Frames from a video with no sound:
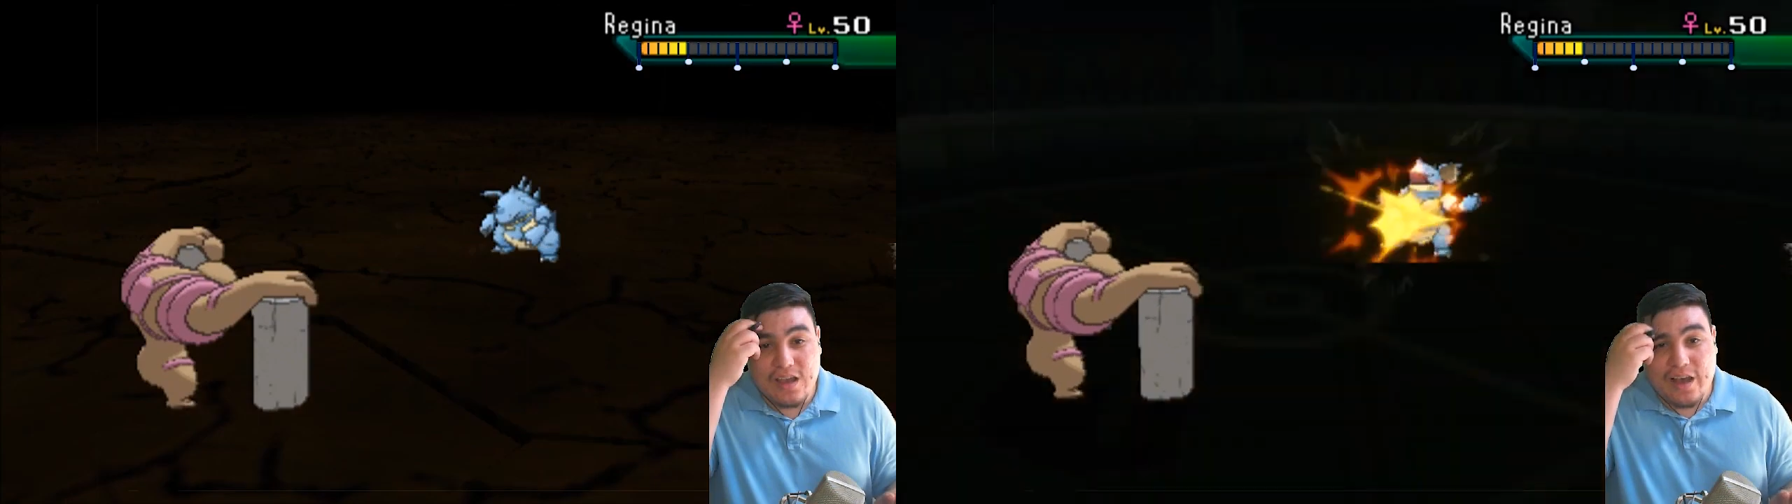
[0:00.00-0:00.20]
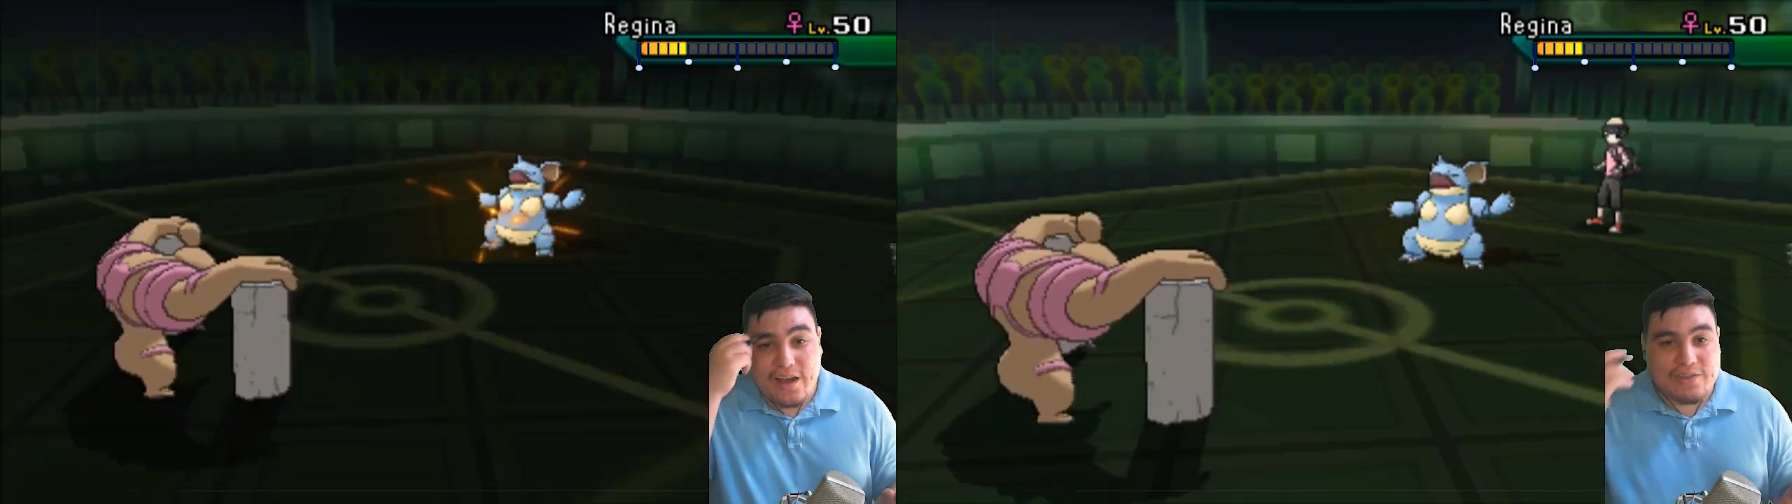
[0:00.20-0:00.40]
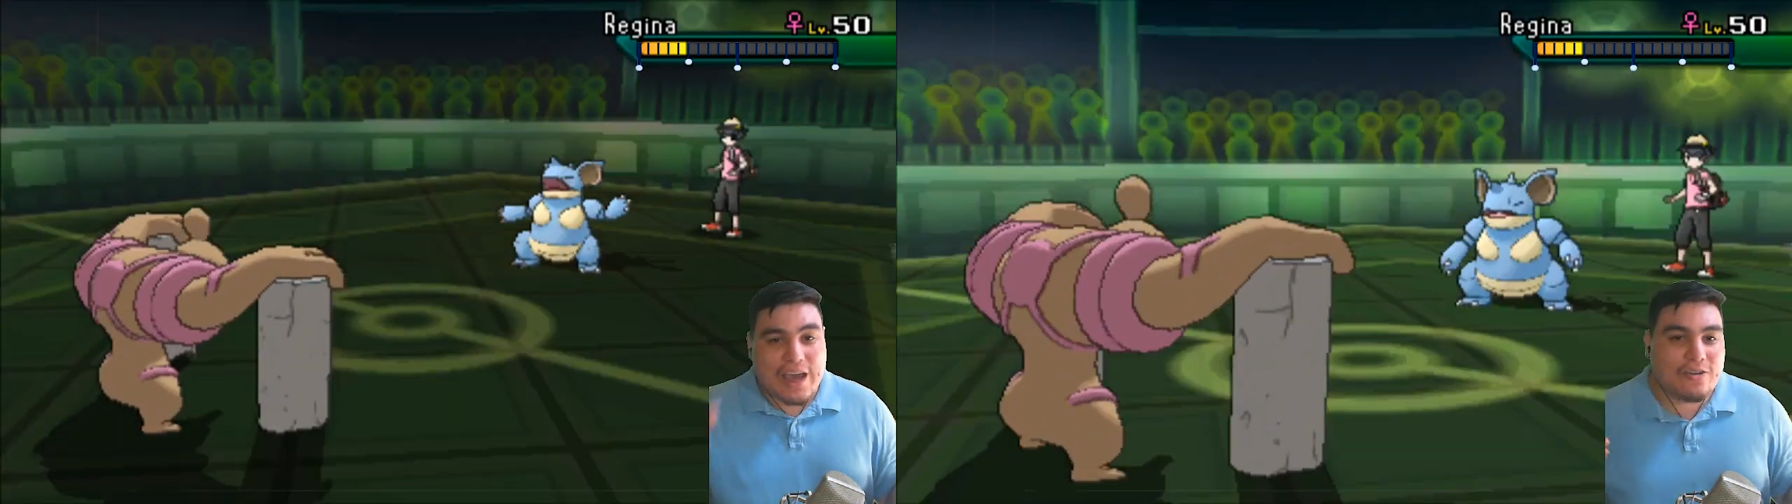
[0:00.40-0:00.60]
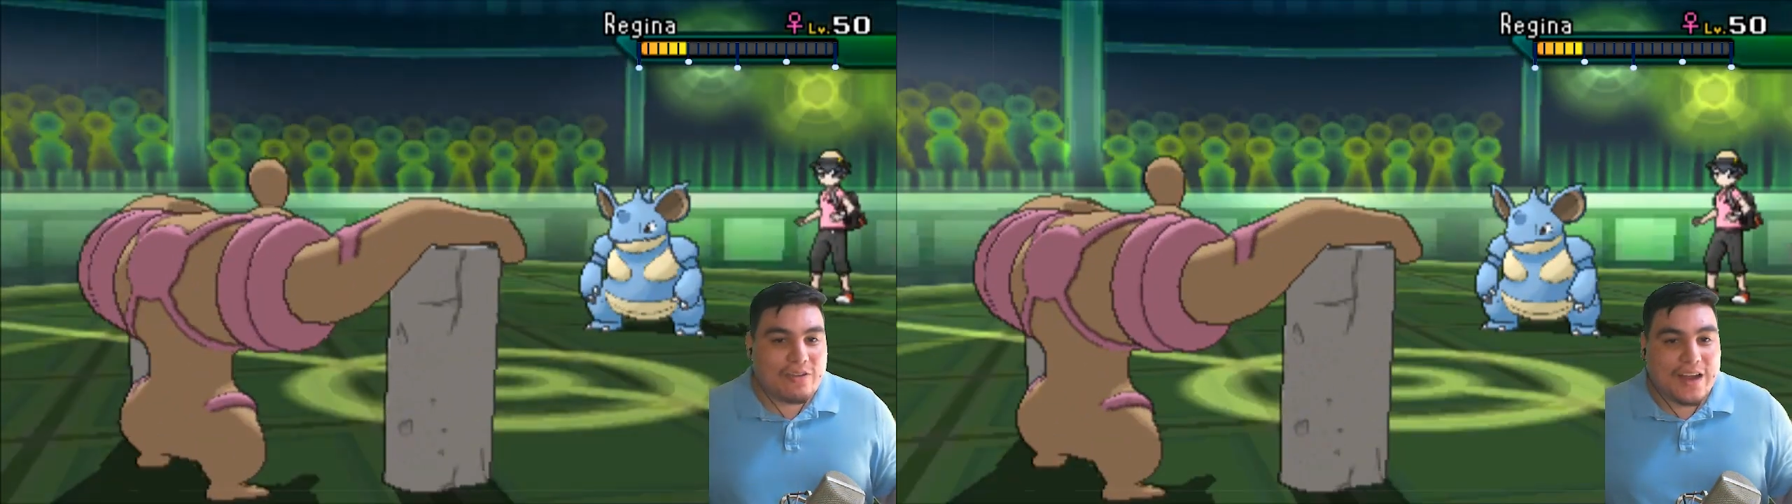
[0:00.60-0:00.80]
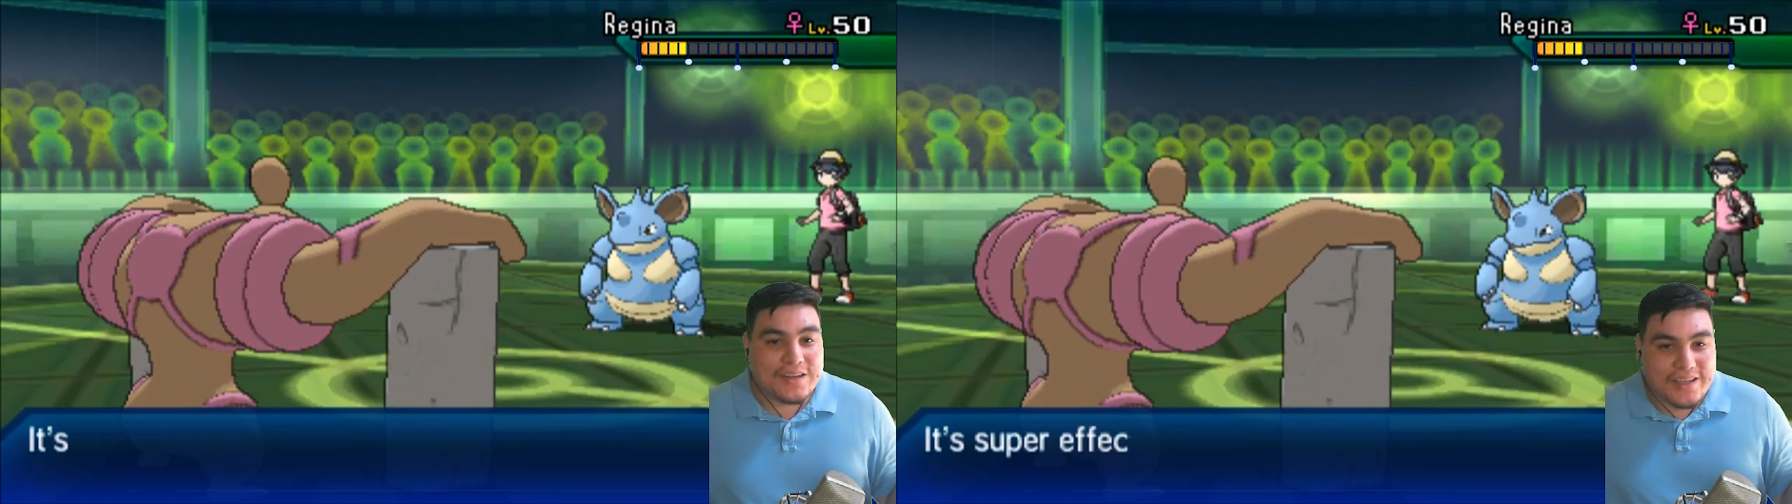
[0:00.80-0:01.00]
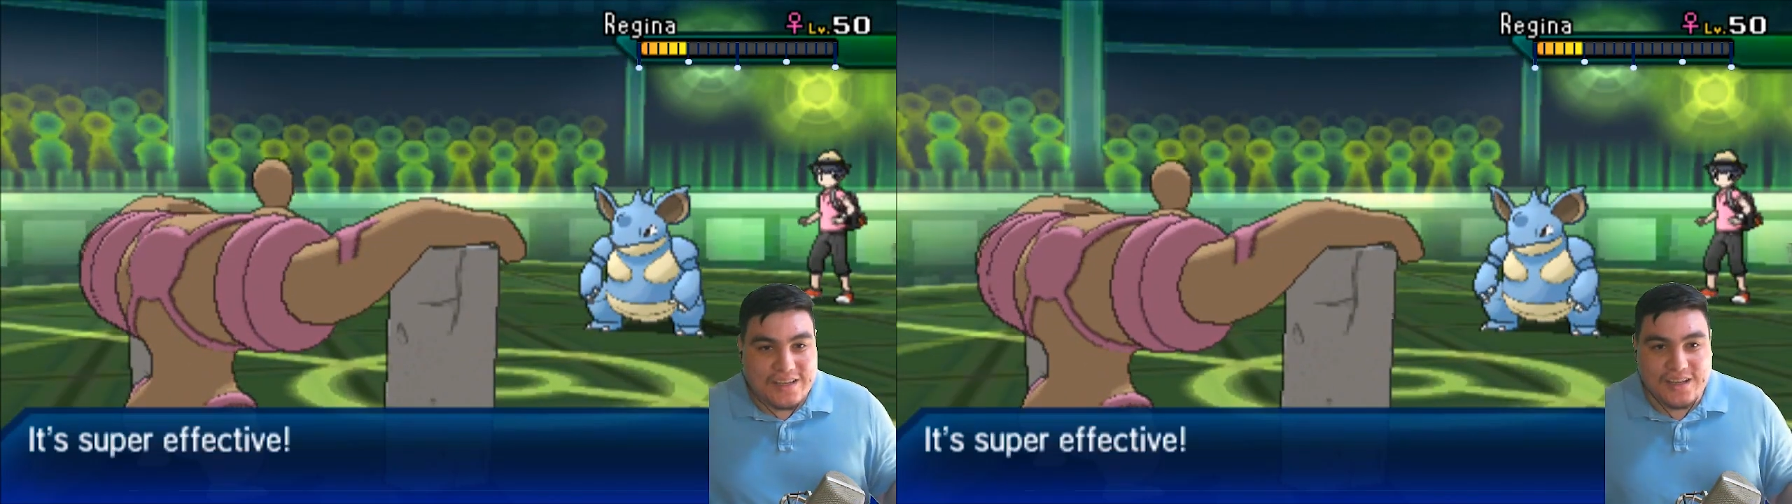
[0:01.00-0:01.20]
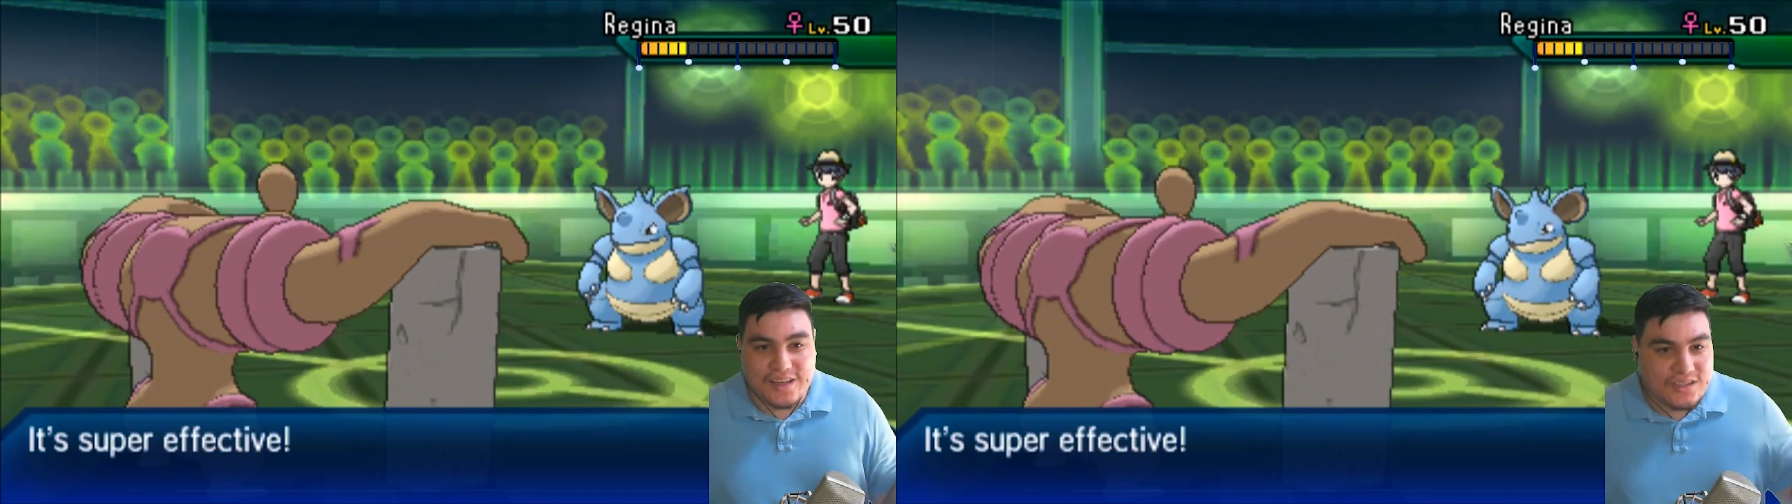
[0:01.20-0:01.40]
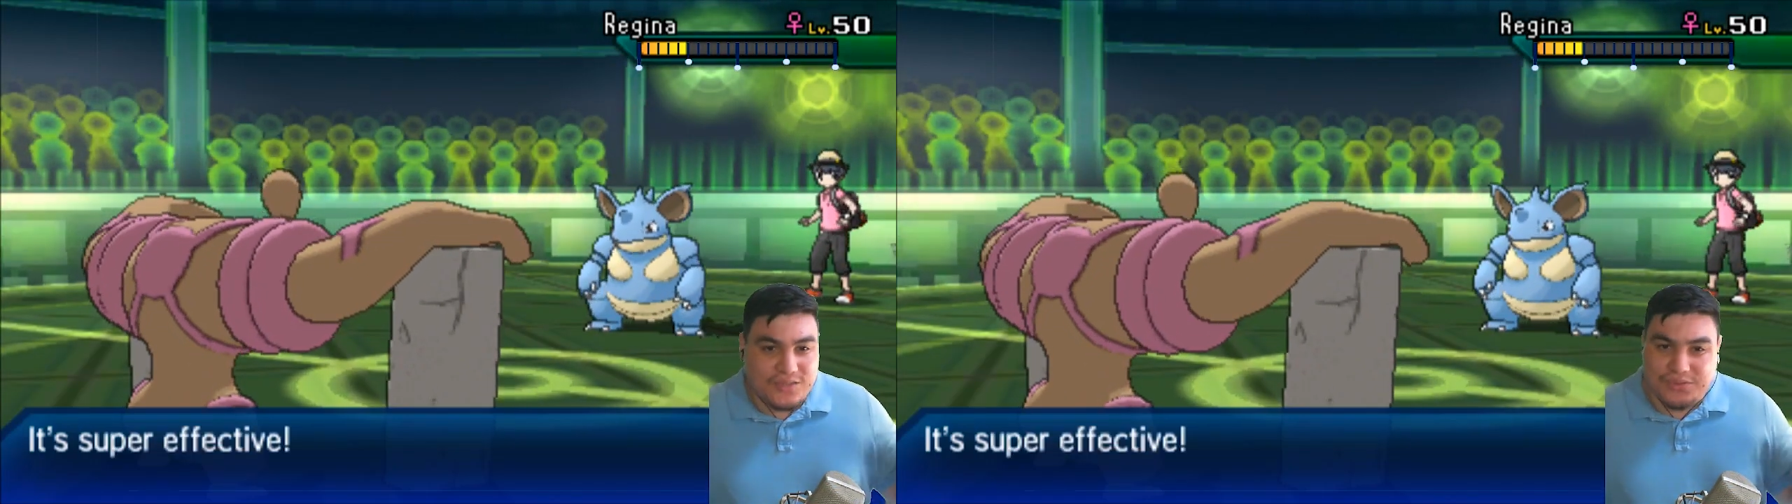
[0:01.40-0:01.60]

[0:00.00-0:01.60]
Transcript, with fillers: kind of counteract a Guts,